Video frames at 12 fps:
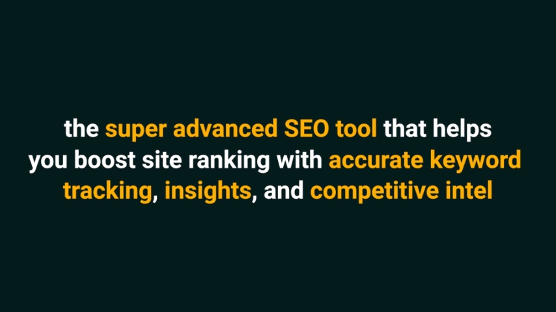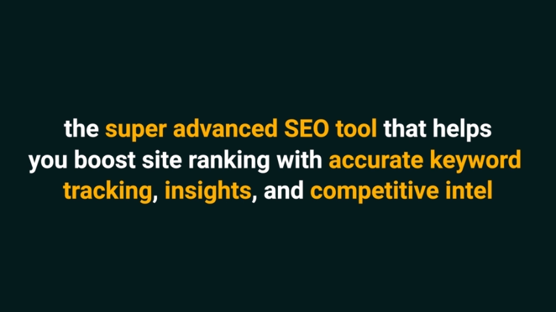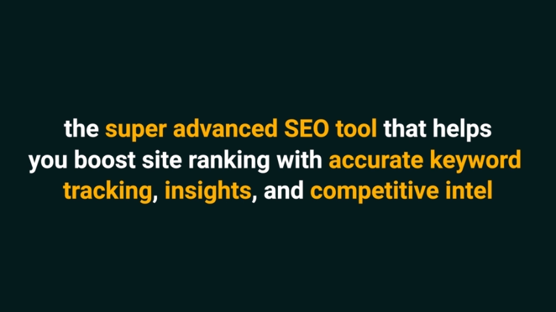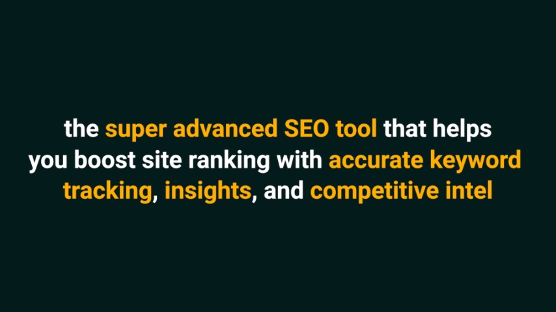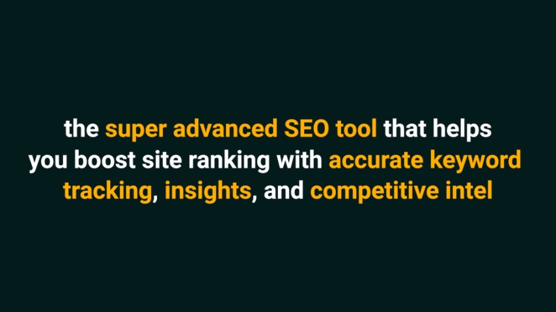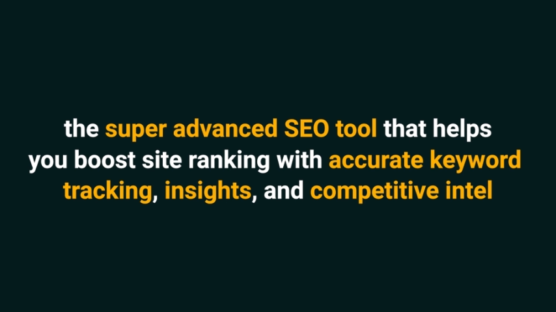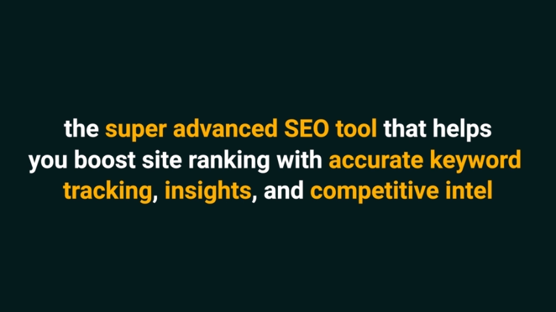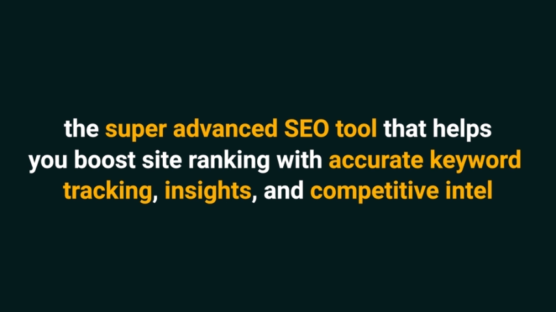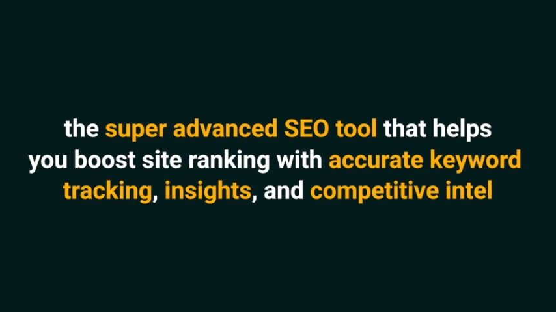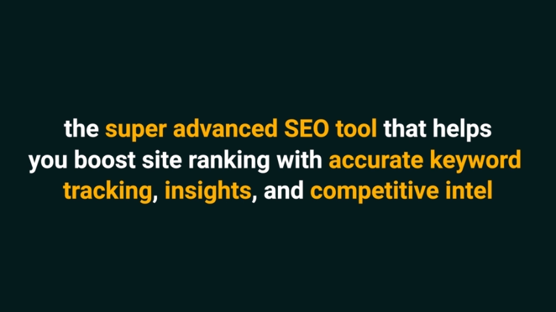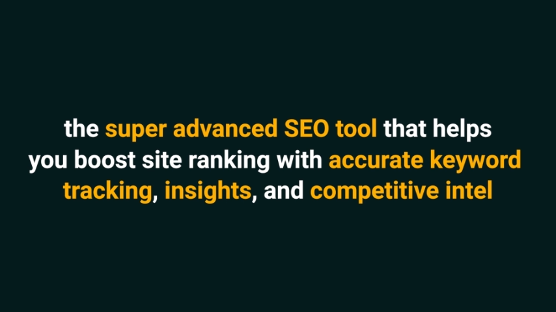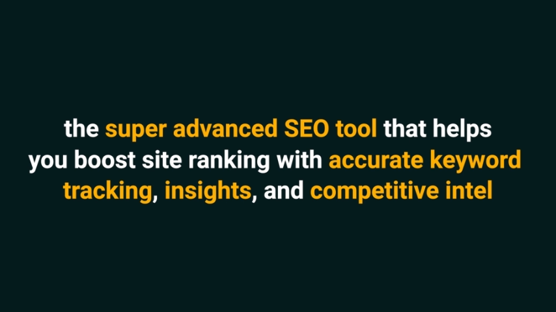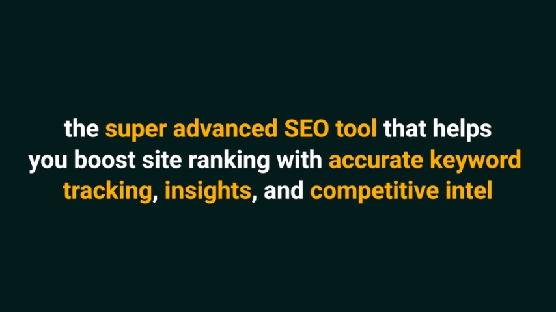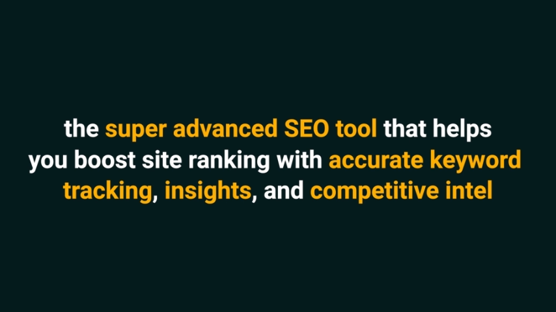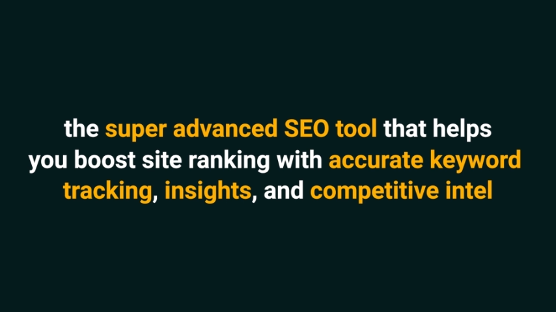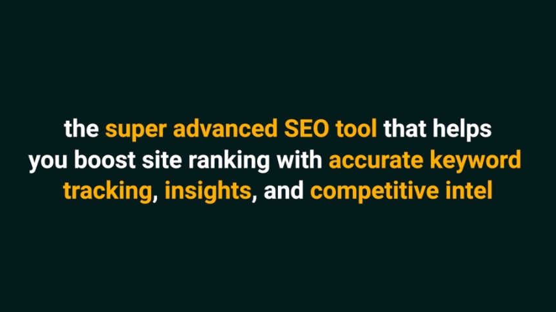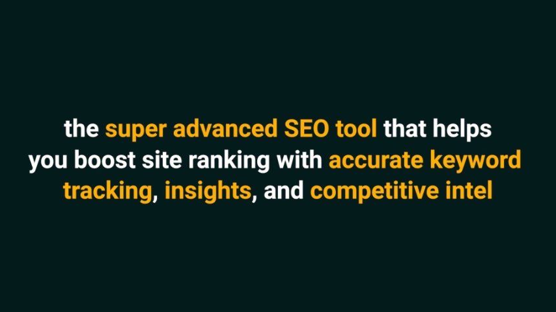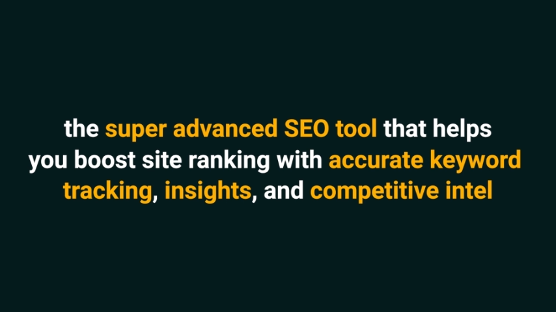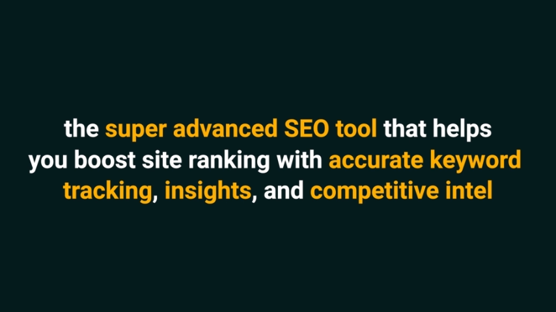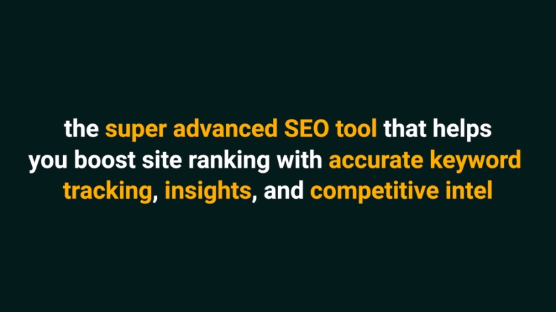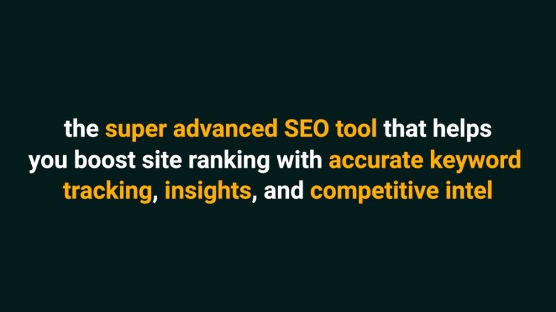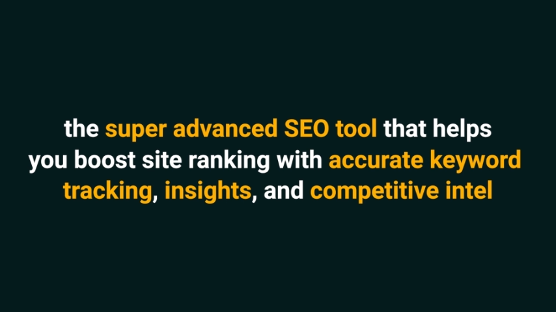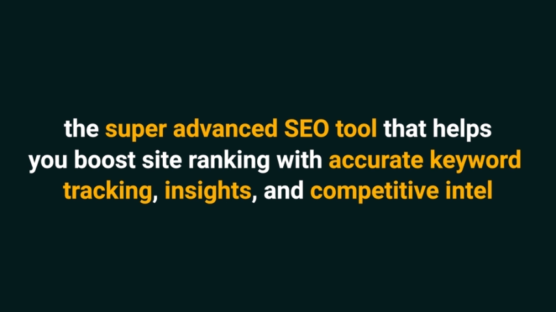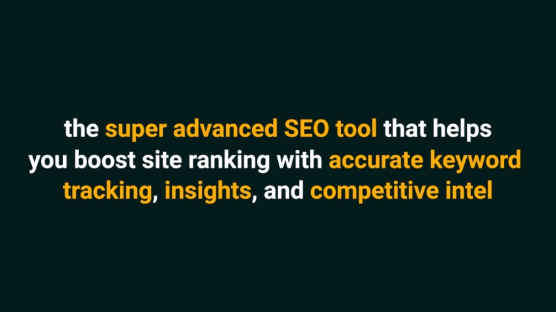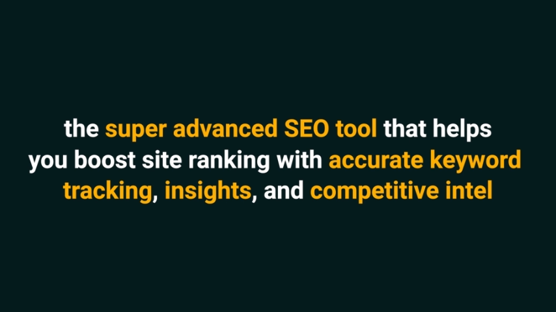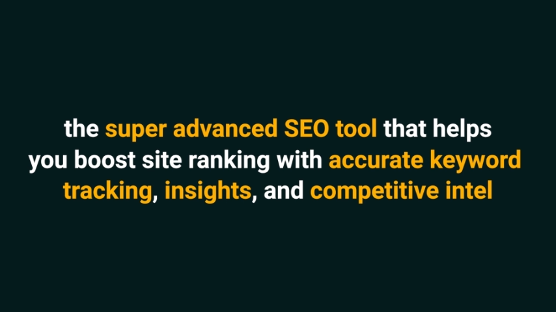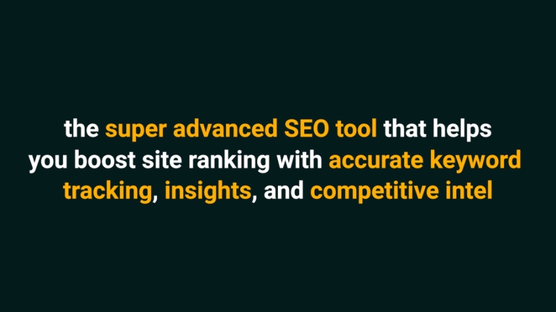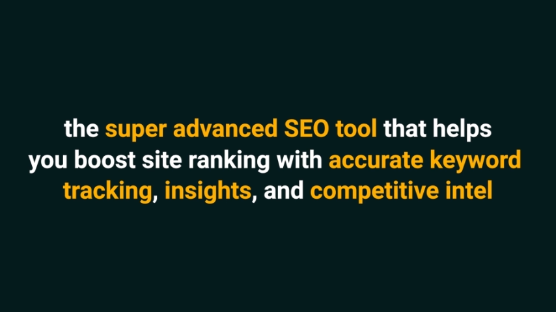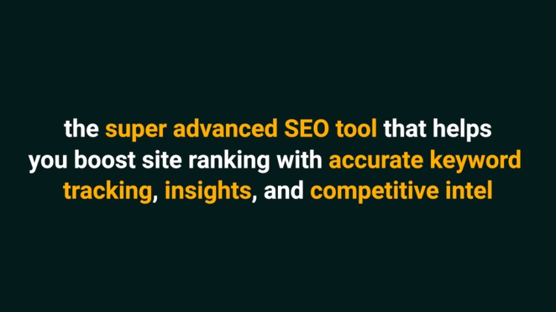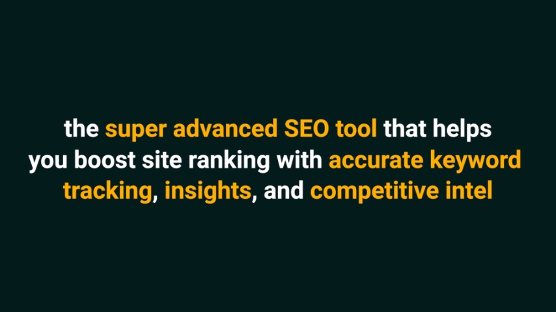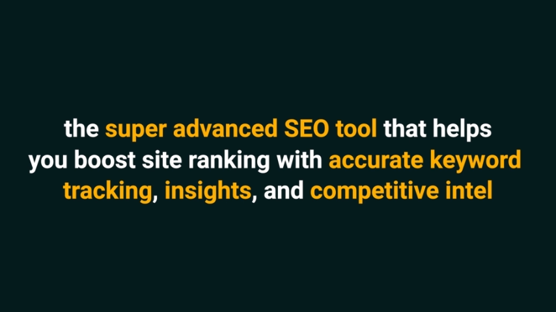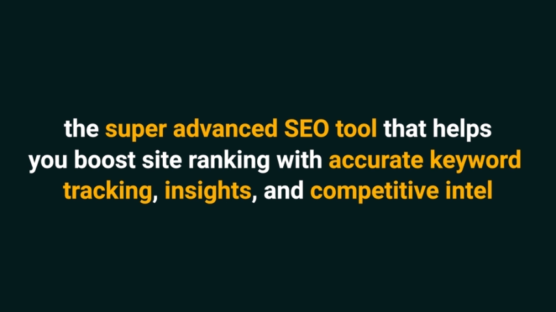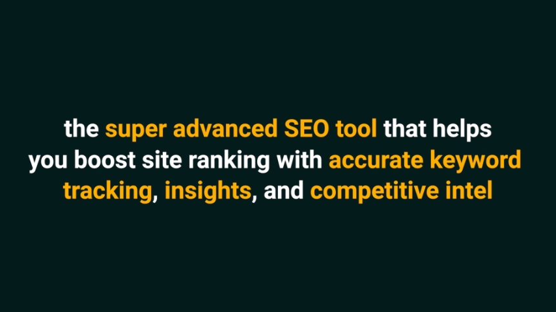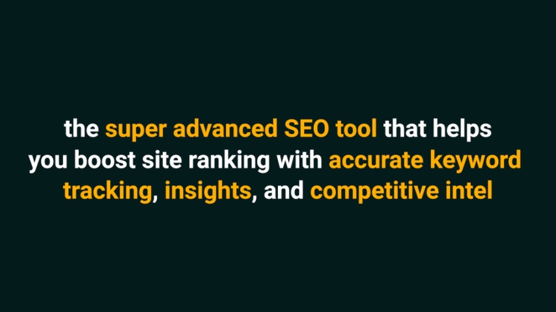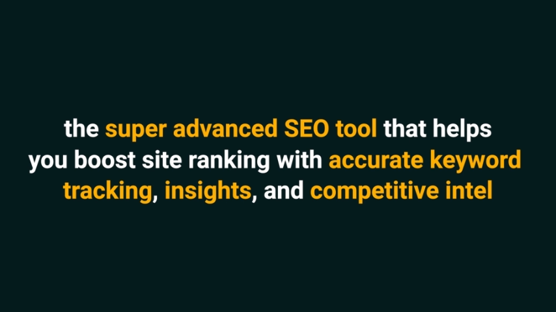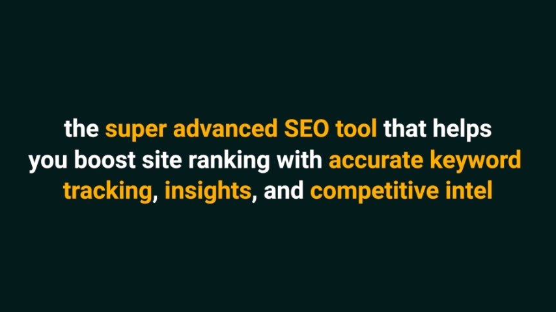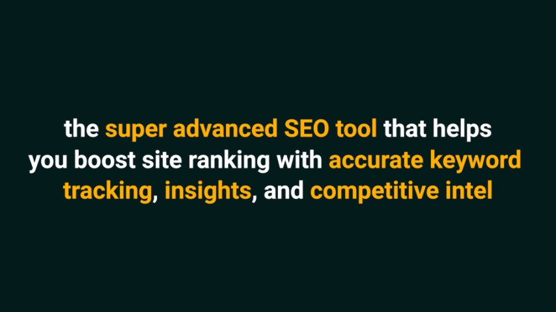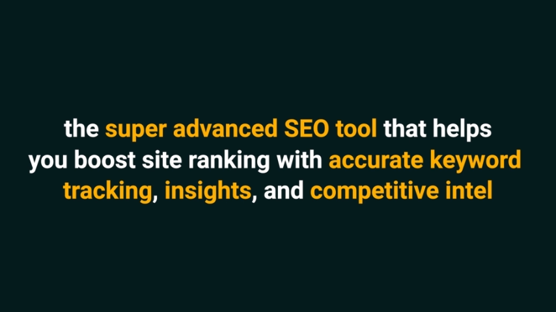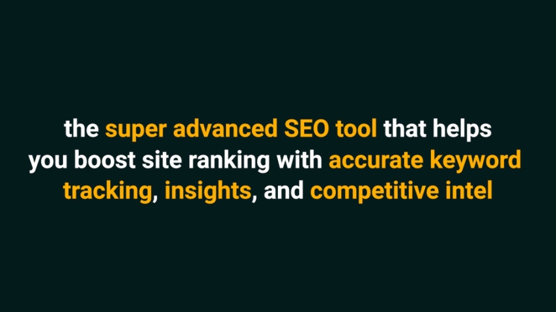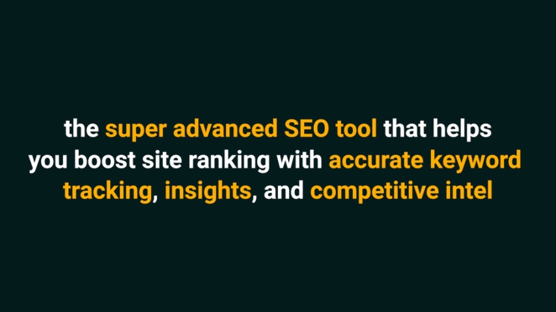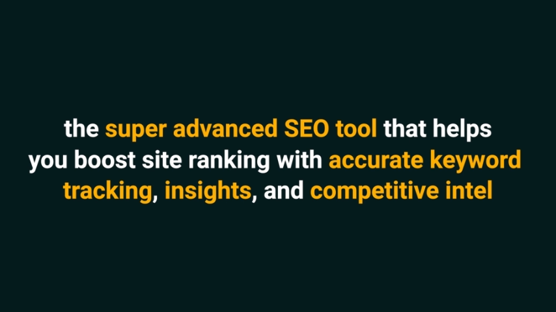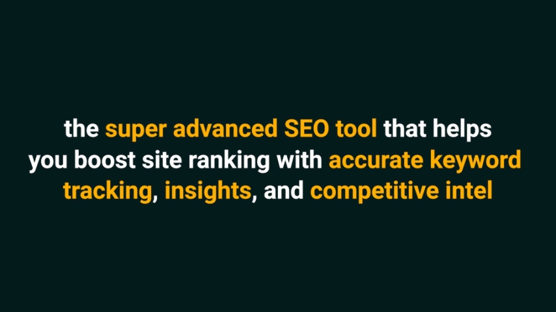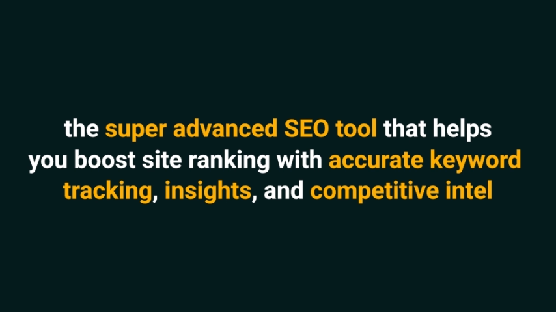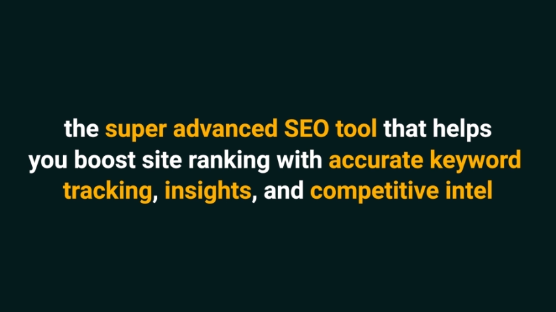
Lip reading: No face is visible, so there are no lips to read.